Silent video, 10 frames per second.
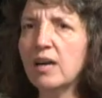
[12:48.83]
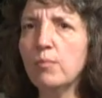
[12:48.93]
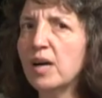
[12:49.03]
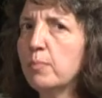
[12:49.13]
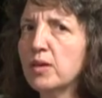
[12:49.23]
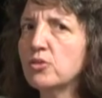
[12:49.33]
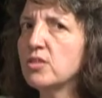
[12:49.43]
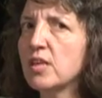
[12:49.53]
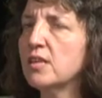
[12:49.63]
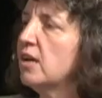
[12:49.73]
My parents
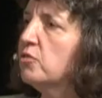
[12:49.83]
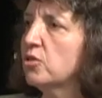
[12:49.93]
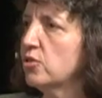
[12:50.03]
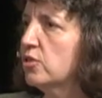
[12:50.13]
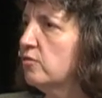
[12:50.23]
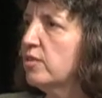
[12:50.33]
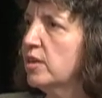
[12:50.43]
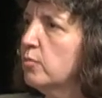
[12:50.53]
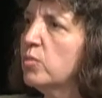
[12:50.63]
had never heard of him,